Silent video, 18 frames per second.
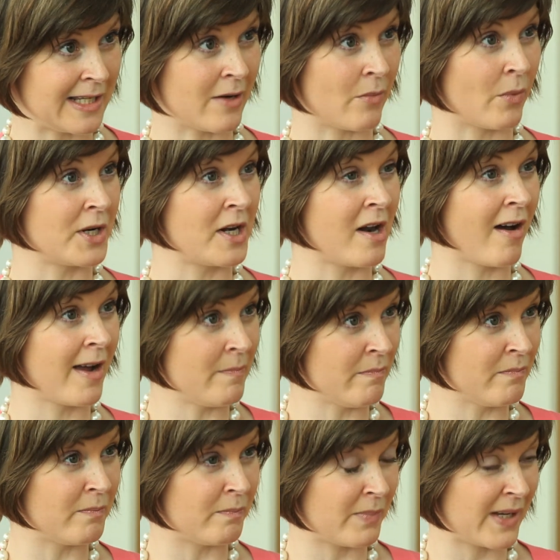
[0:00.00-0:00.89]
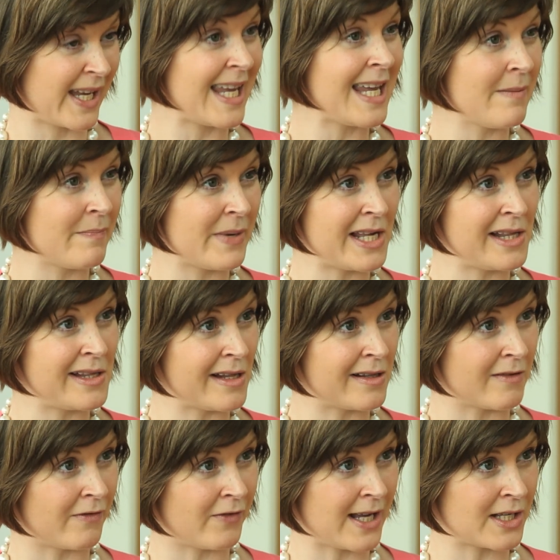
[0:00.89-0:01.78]
There were 9 key
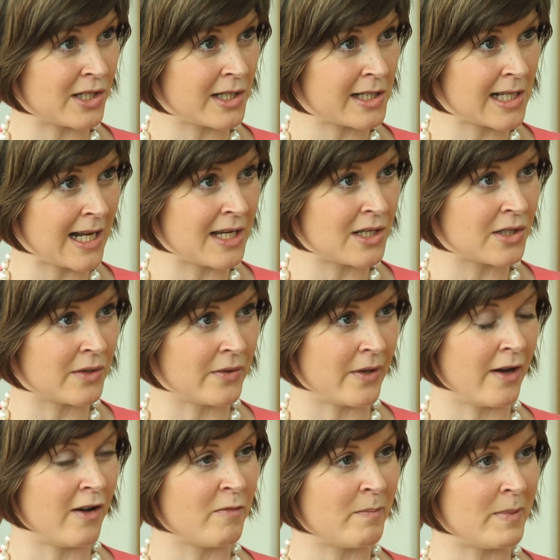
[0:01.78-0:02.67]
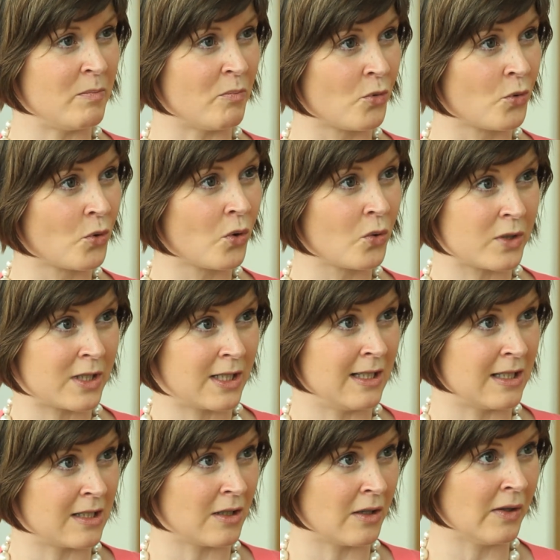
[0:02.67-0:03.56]
pieces of legislation that have been brought
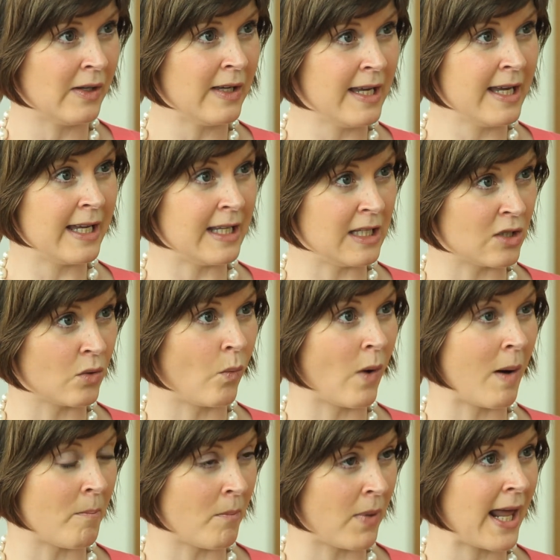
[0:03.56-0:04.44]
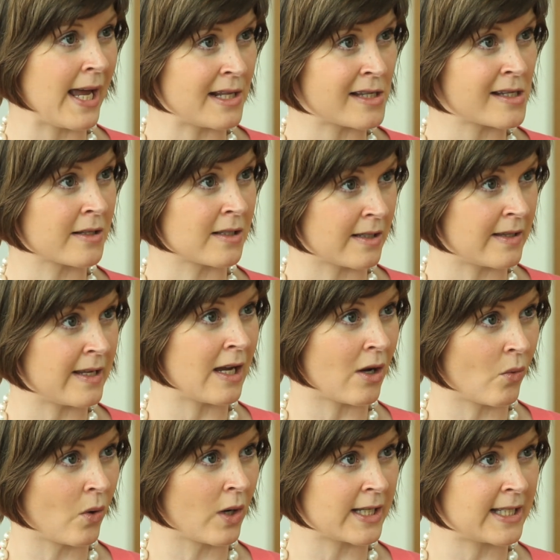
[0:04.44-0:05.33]
into one place under the
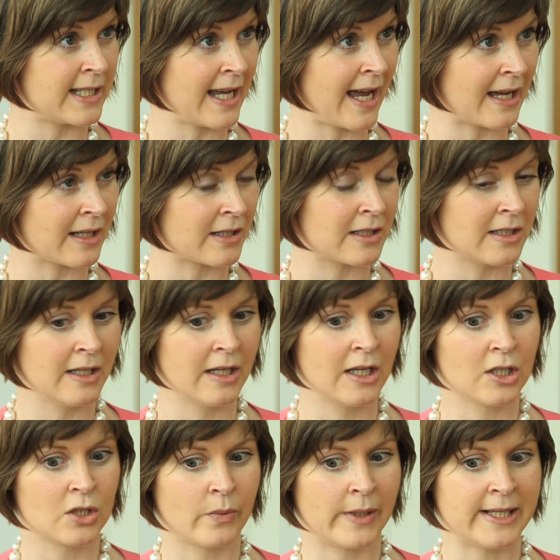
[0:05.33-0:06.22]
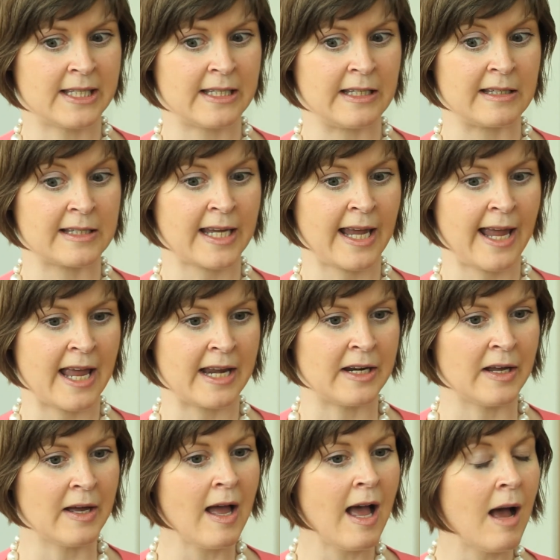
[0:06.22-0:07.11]
Equality Act
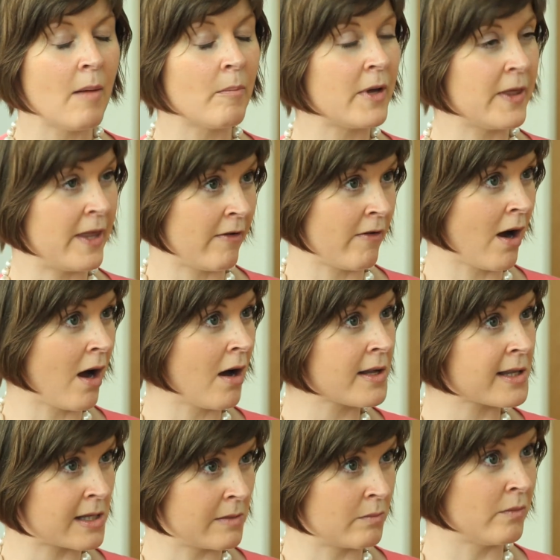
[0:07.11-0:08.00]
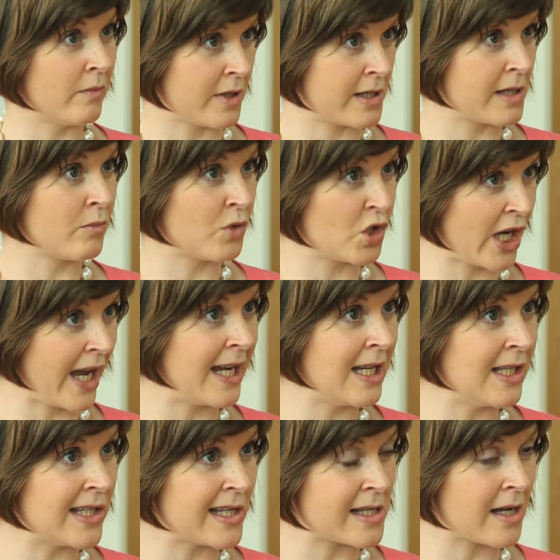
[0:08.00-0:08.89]
2010, but there are some
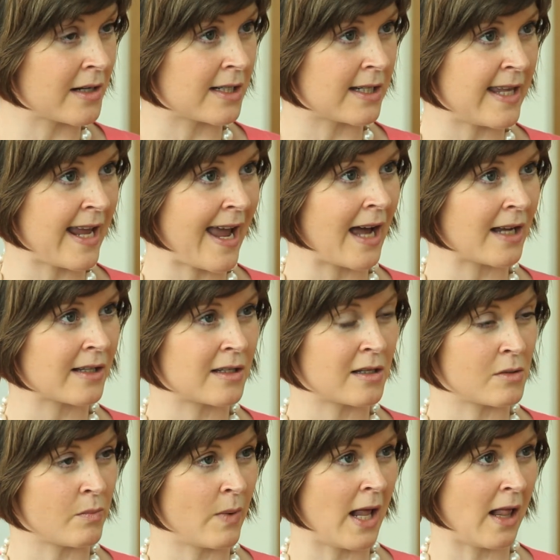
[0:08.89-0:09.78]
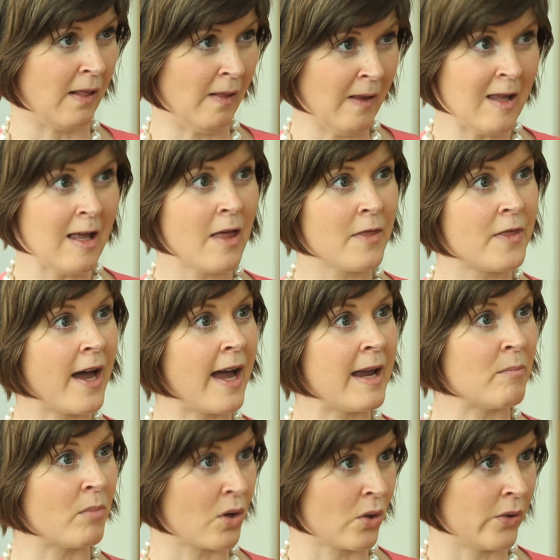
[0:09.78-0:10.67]
changes under the Act as well that
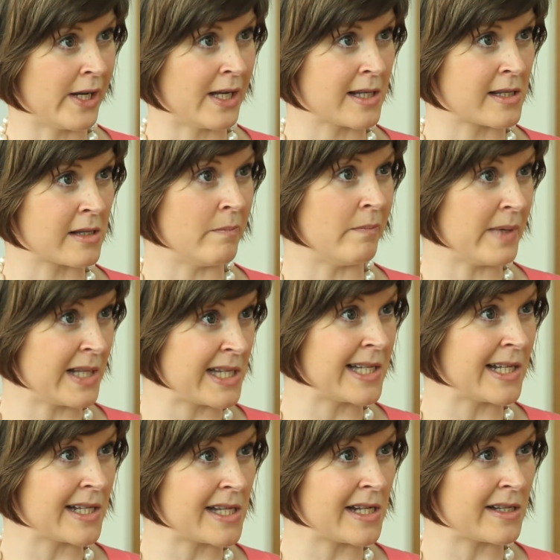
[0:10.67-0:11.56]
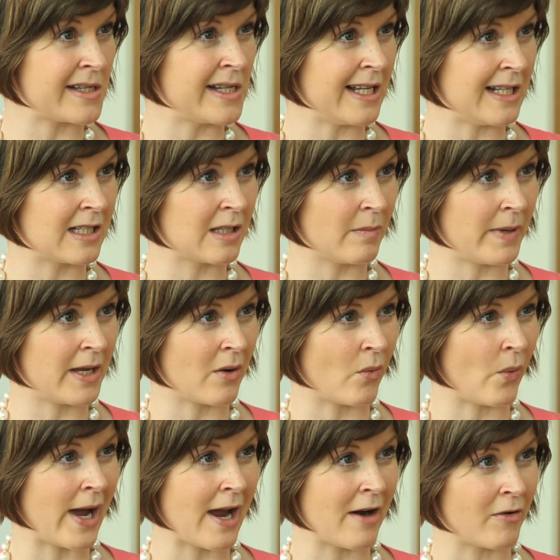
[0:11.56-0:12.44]
employers and businesses need to be
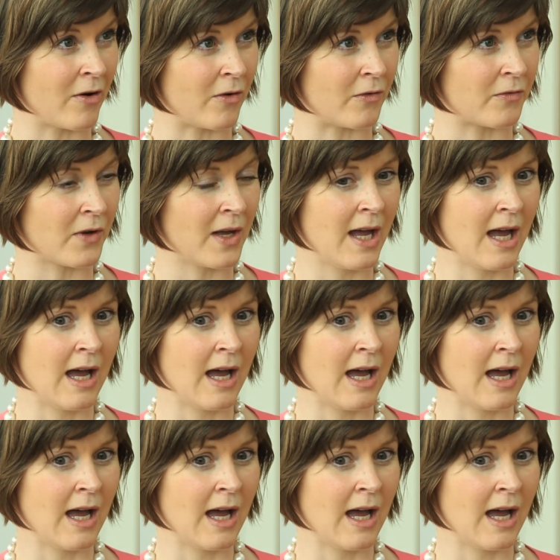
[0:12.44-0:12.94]
aware of.